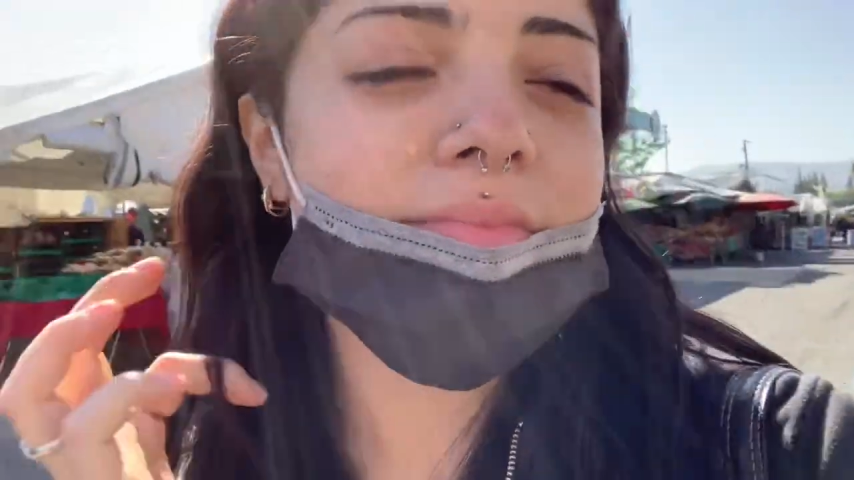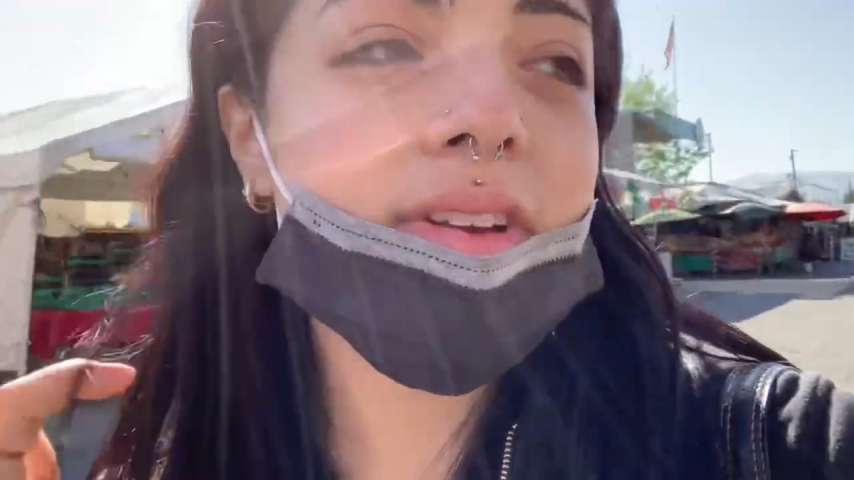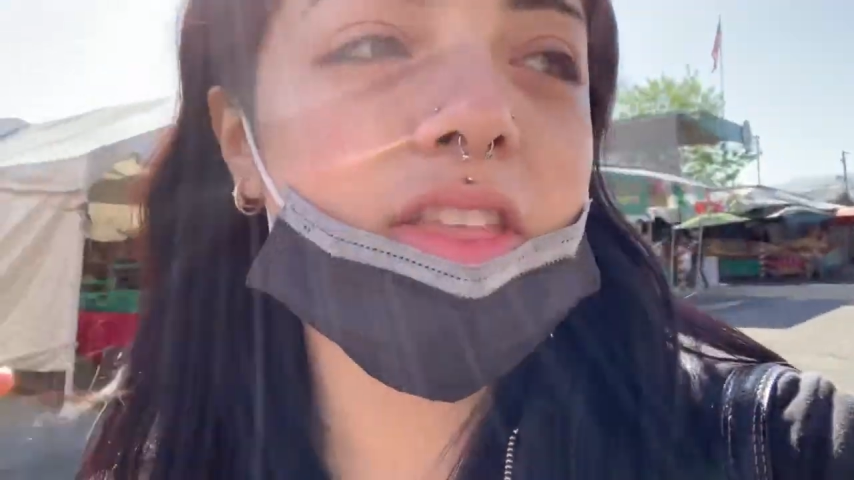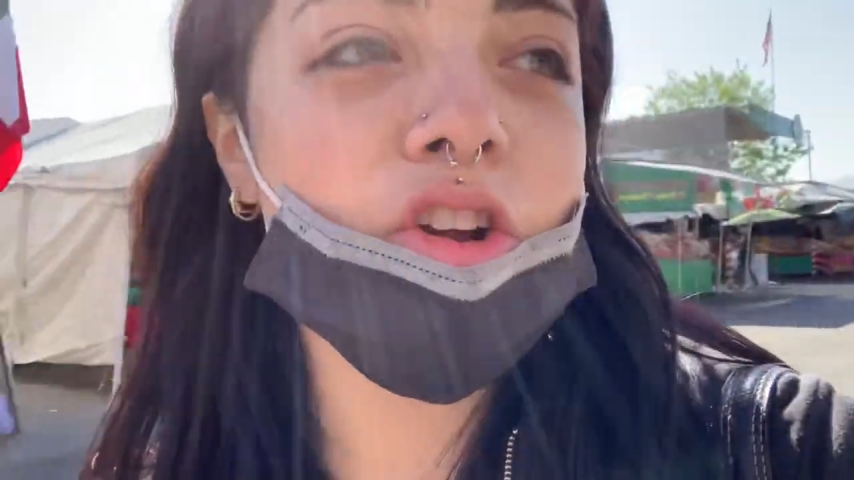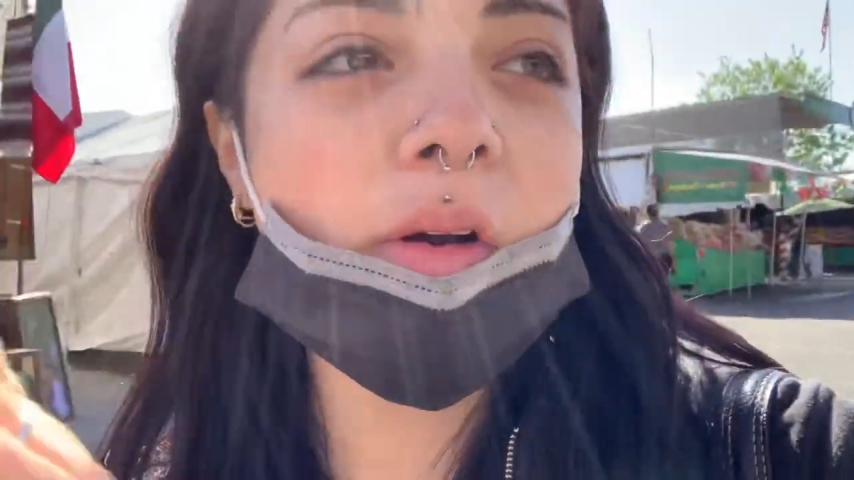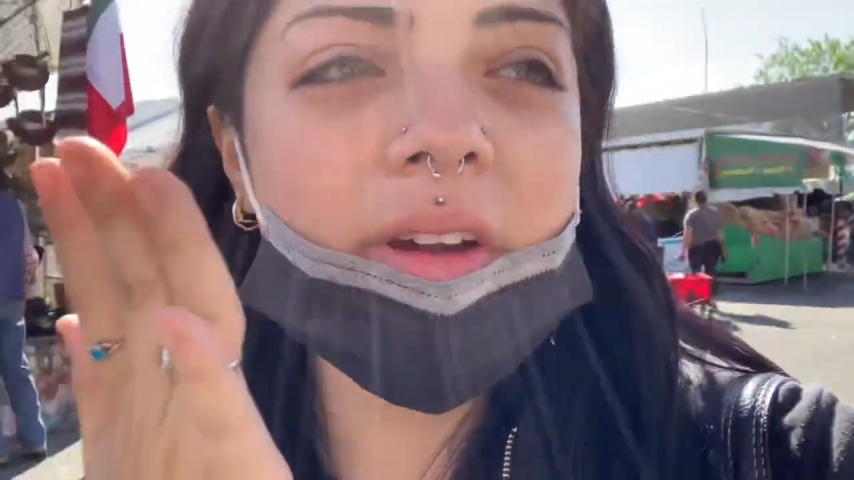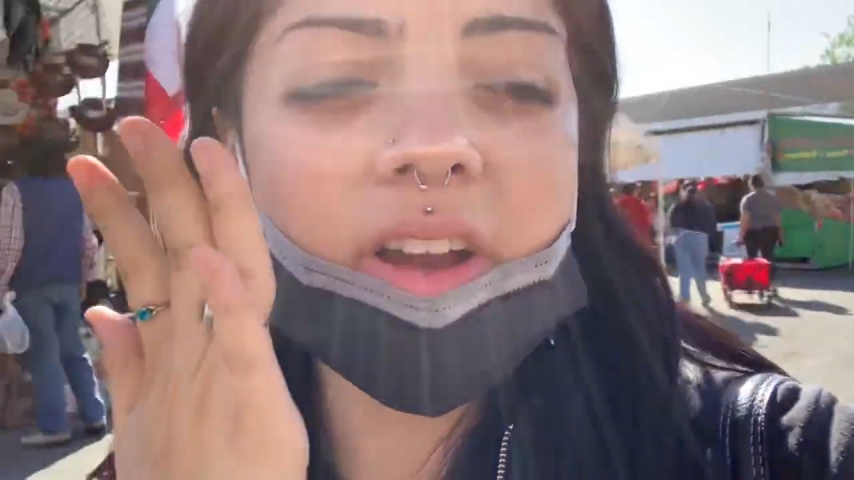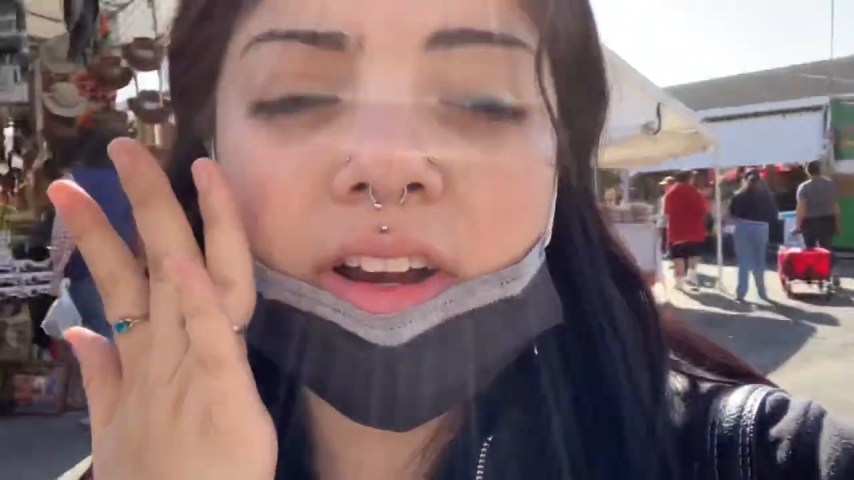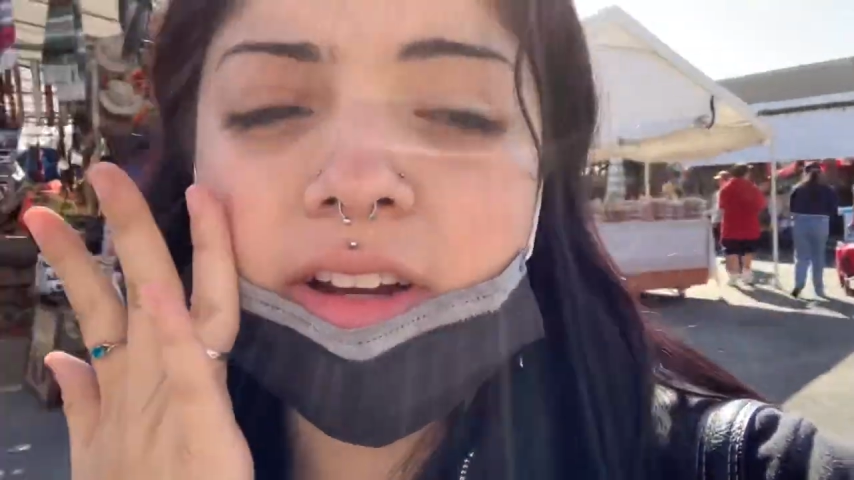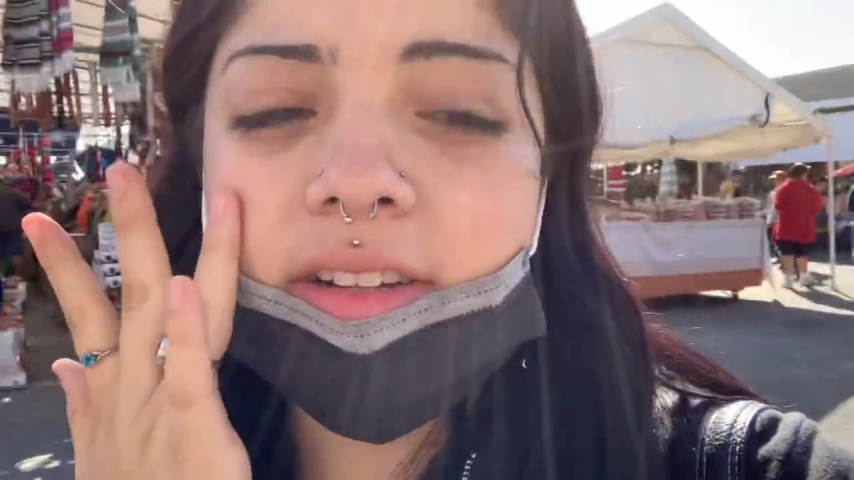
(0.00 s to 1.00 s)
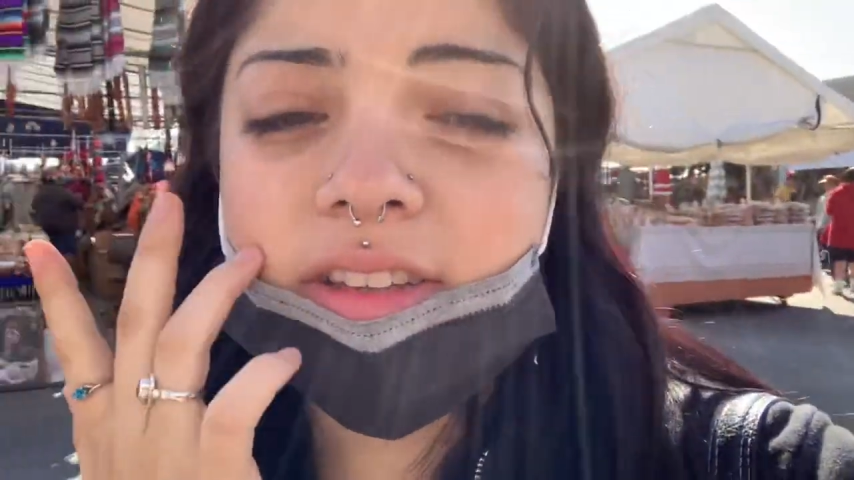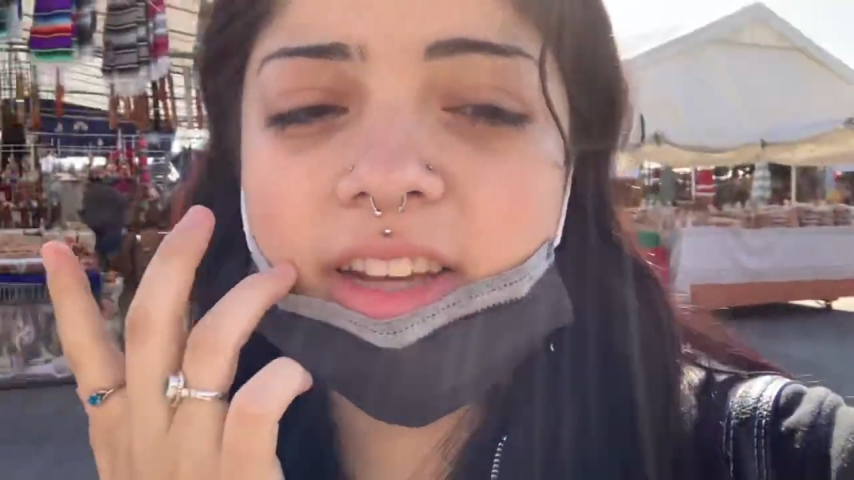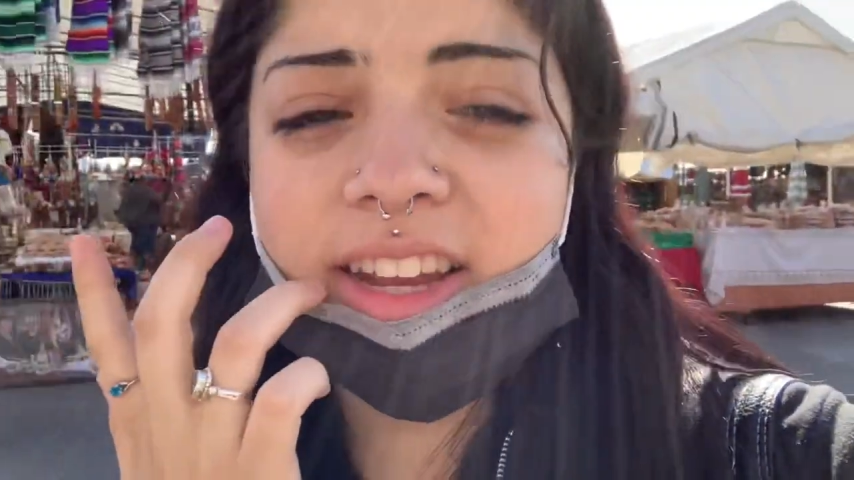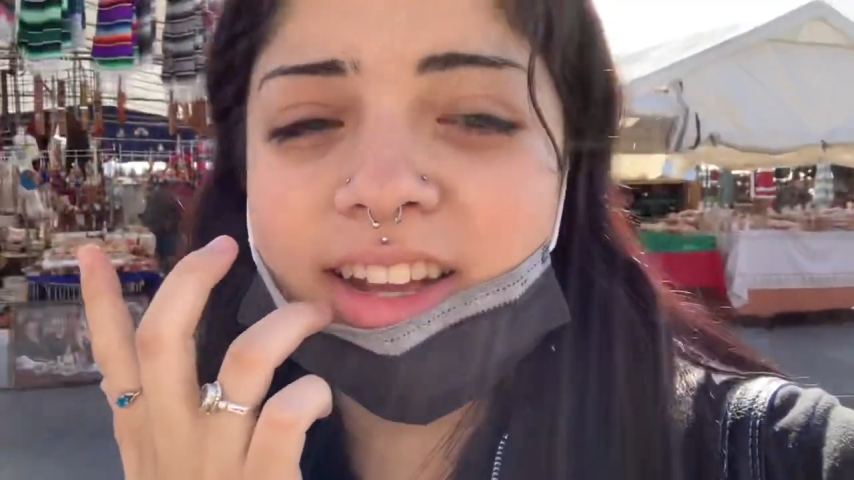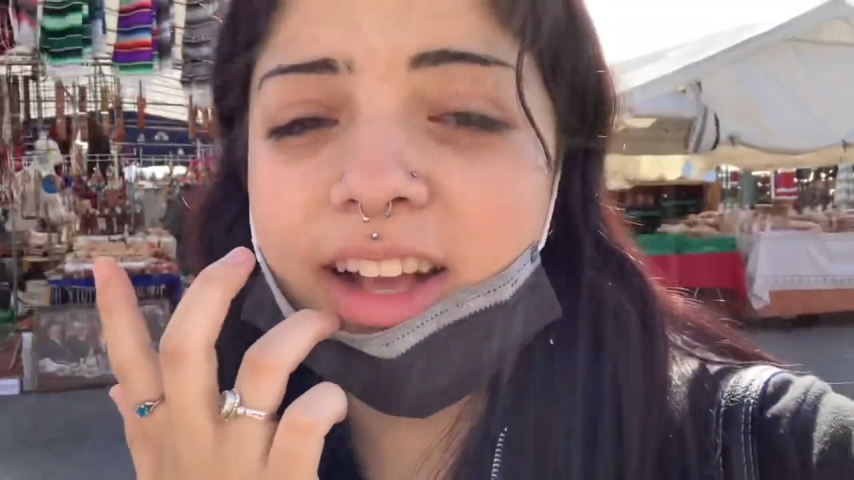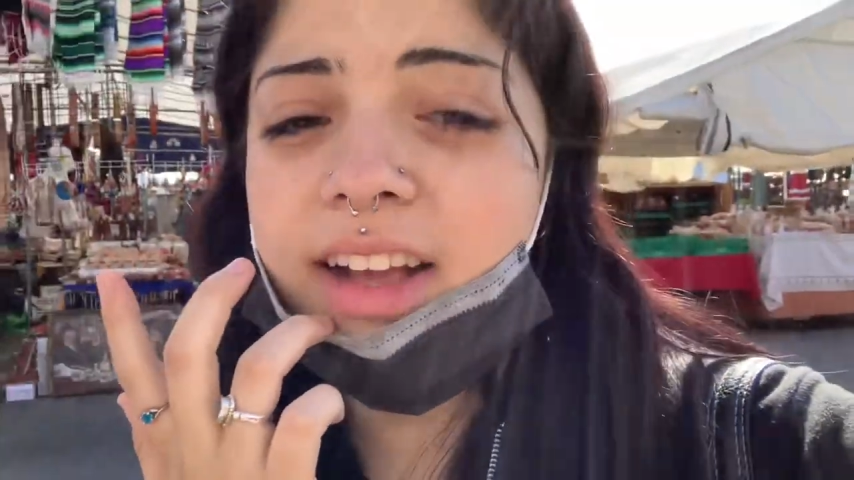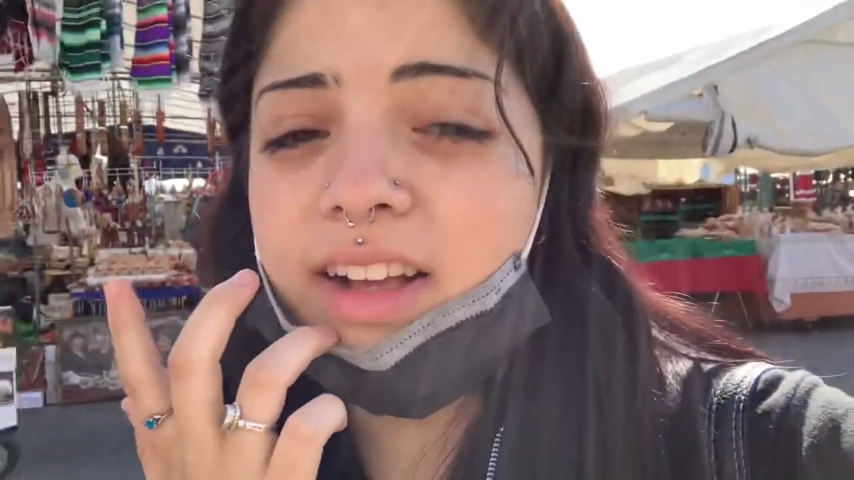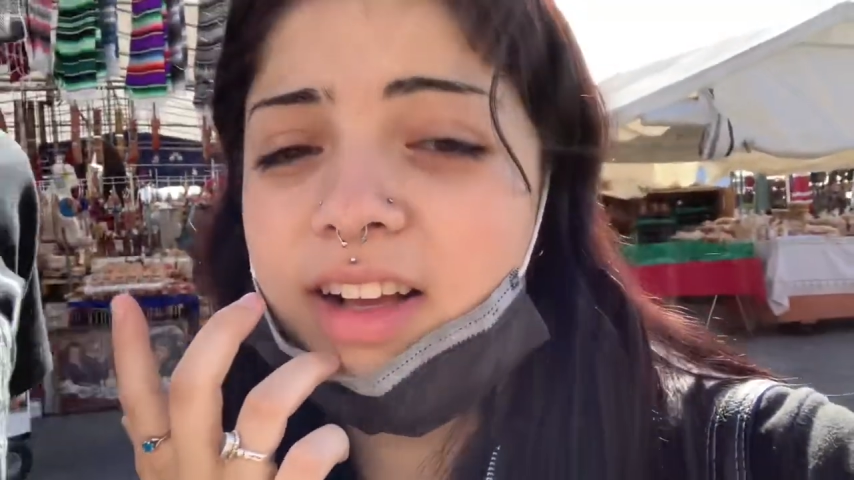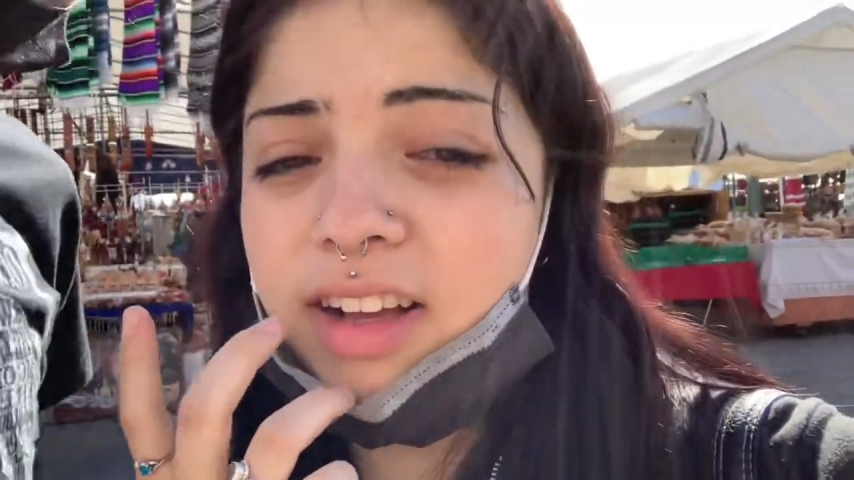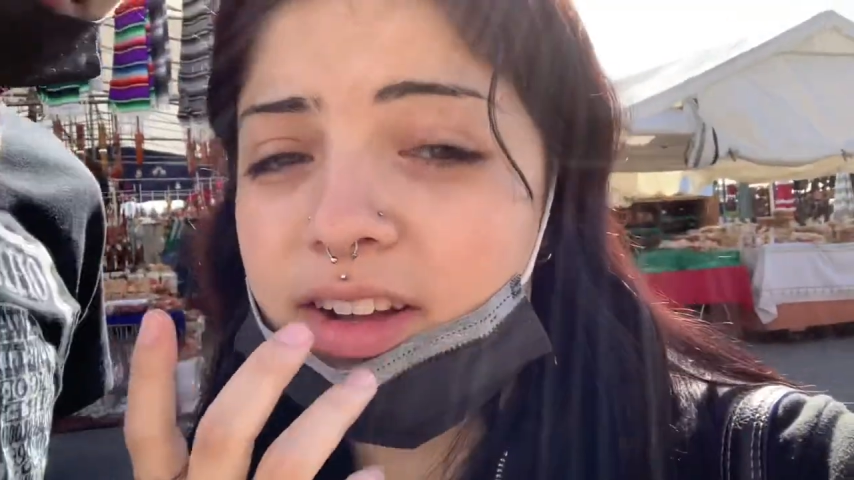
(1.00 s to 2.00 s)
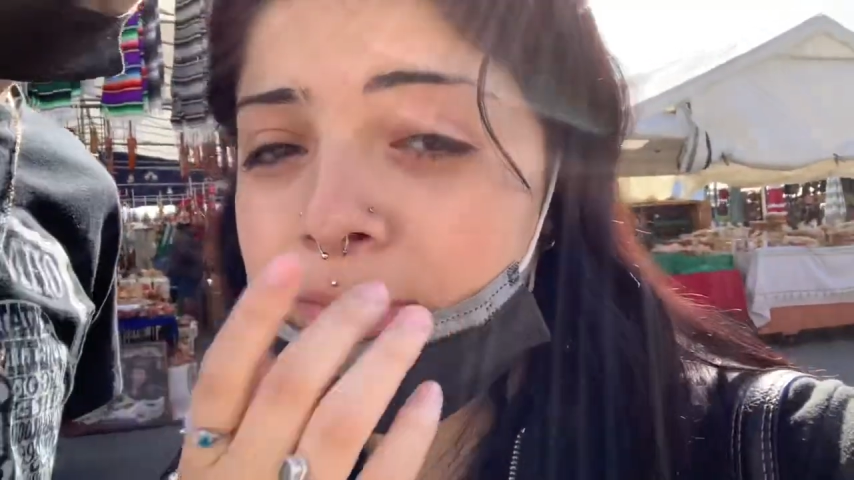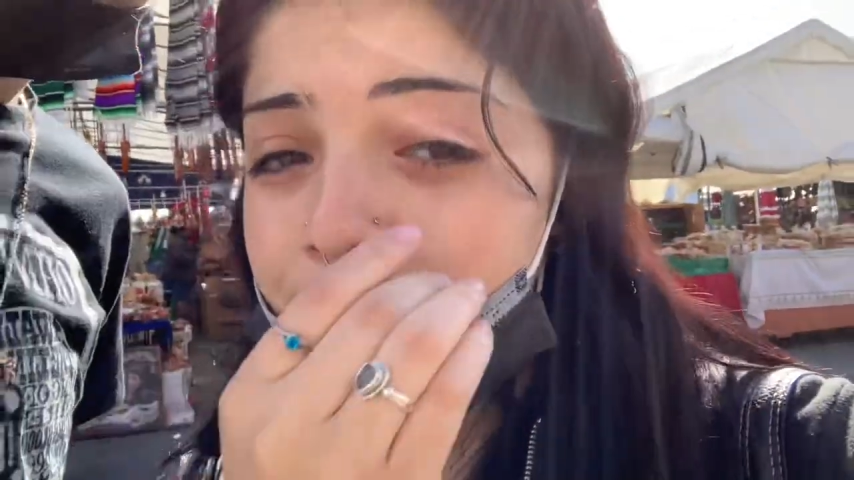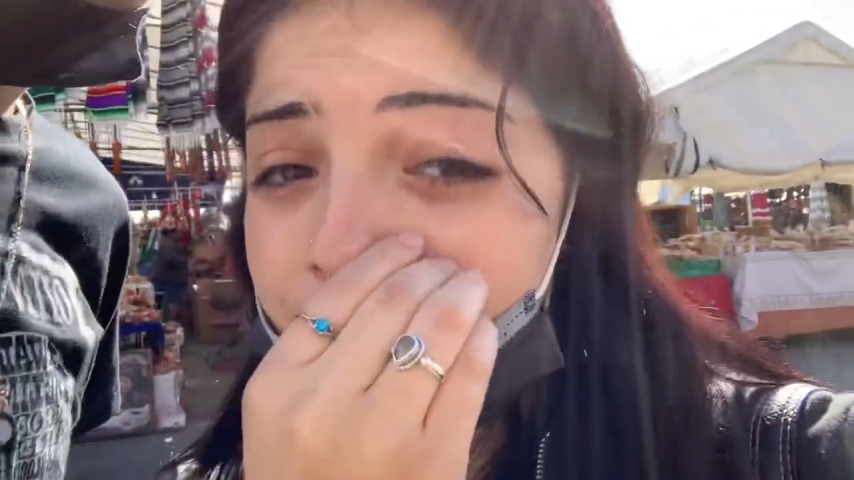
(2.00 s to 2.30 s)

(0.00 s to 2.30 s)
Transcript: And they're over here looking at um,